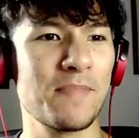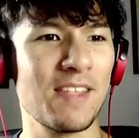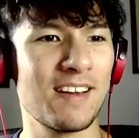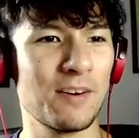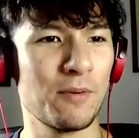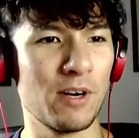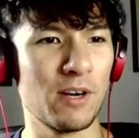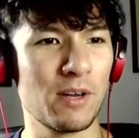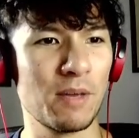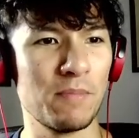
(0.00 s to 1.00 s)
where it
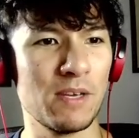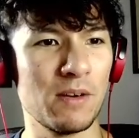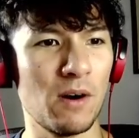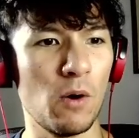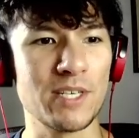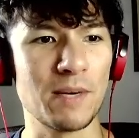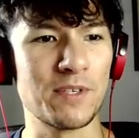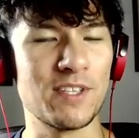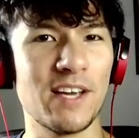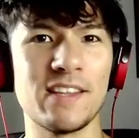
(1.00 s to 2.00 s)
can be always up to
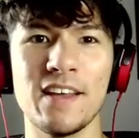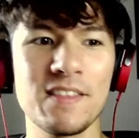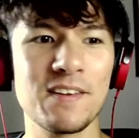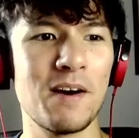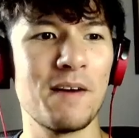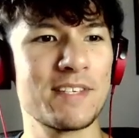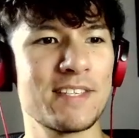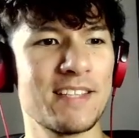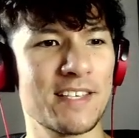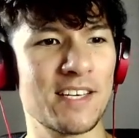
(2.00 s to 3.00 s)
date. And obviously
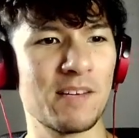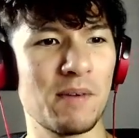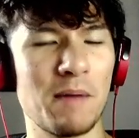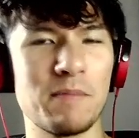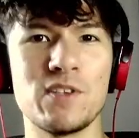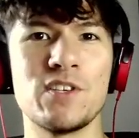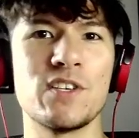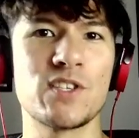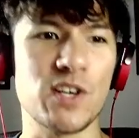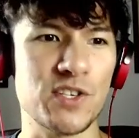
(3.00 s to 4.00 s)
there's gonna be MTG
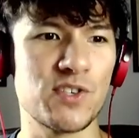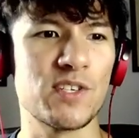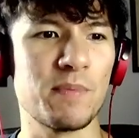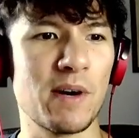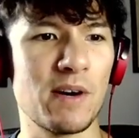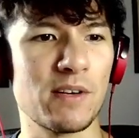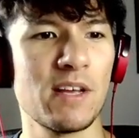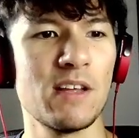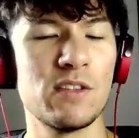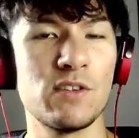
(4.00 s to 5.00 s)
discussions about
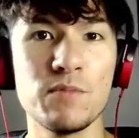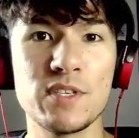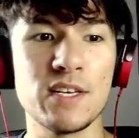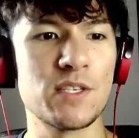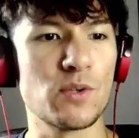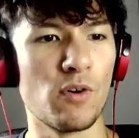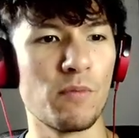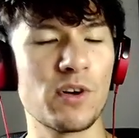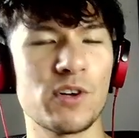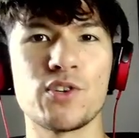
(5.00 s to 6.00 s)
Doomsday, Storm,
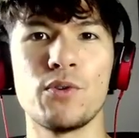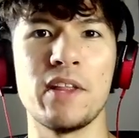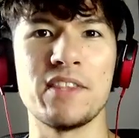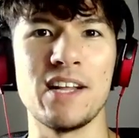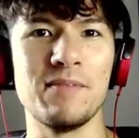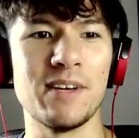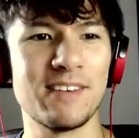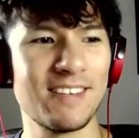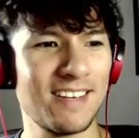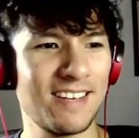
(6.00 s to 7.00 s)
Control, and Delver.
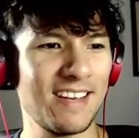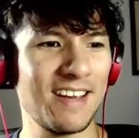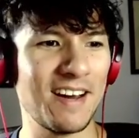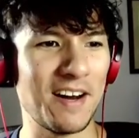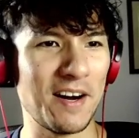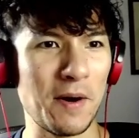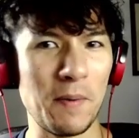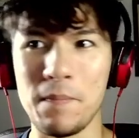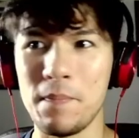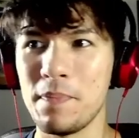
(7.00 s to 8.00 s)

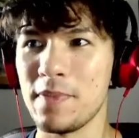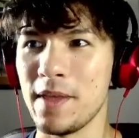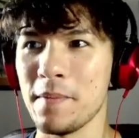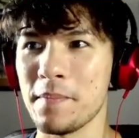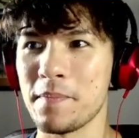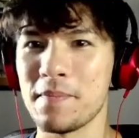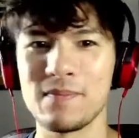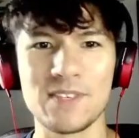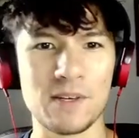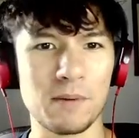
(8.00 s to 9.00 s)
Yeah,
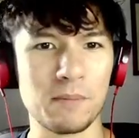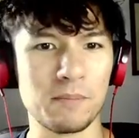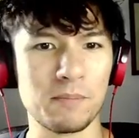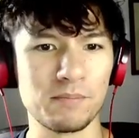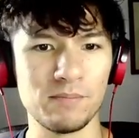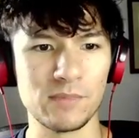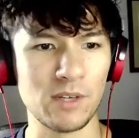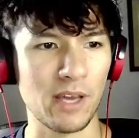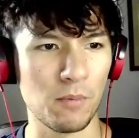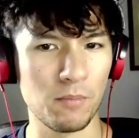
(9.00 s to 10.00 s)
so
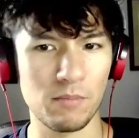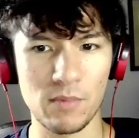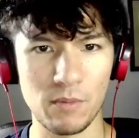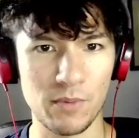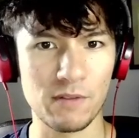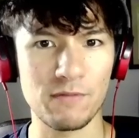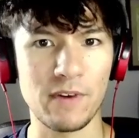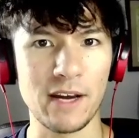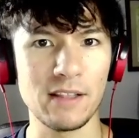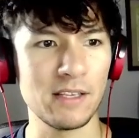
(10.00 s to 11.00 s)
okay. When it
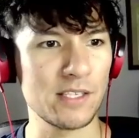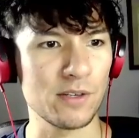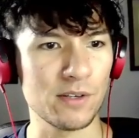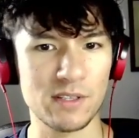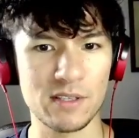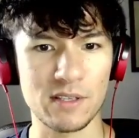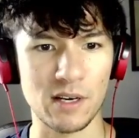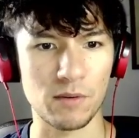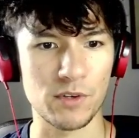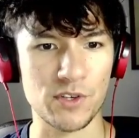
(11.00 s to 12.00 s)
finally took Dark
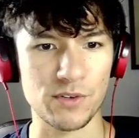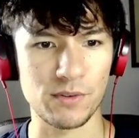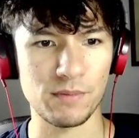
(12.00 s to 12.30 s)
Ritual.